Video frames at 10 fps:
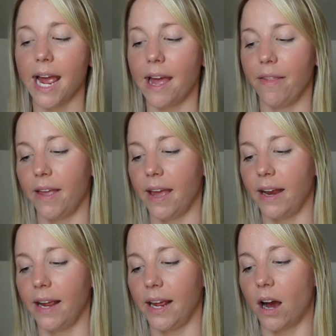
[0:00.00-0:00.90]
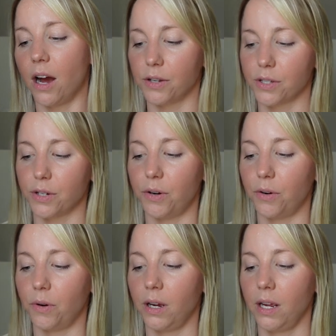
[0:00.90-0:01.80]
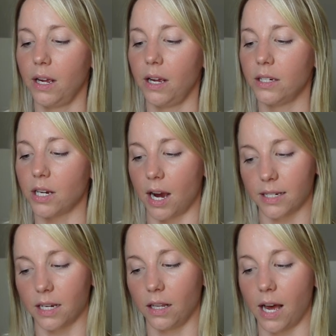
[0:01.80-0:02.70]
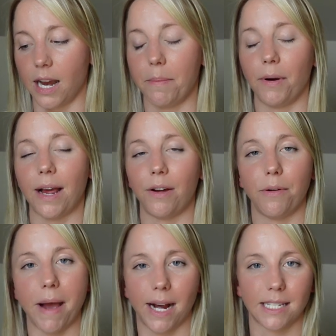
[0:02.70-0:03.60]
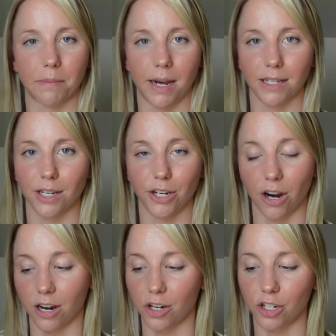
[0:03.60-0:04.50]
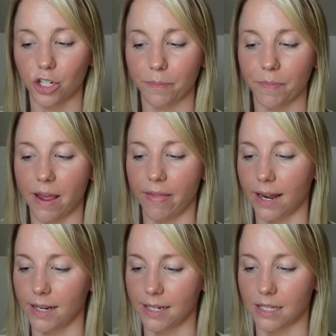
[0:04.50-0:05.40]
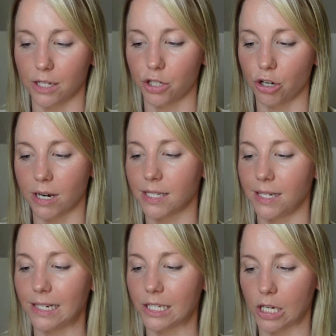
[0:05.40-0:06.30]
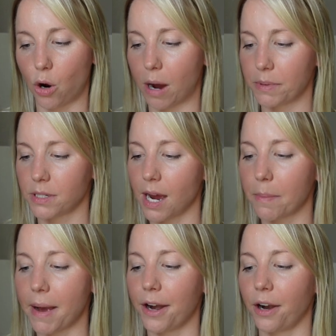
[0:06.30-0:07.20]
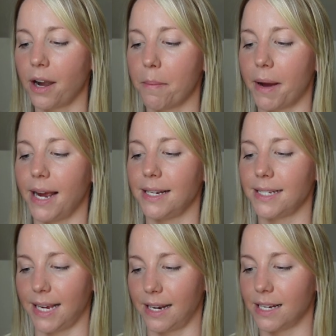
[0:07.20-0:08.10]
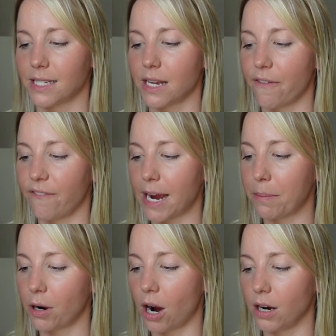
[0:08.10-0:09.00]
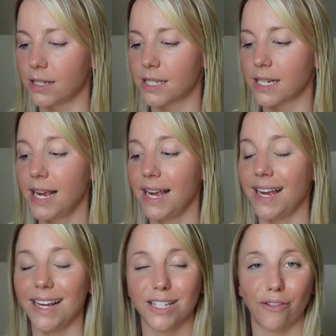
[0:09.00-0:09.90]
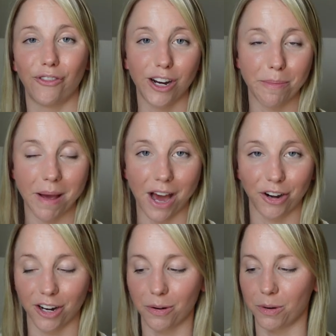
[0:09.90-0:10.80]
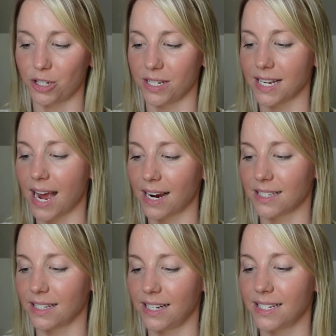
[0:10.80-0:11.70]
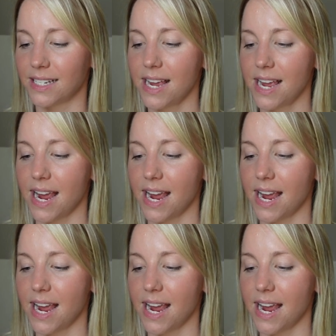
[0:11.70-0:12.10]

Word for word: And then it also talks a lot about how to maximize yardage. And that is the trusty toe-up sock pattern by Tanis Fiber Arts. It's a free pattern, which is excellent.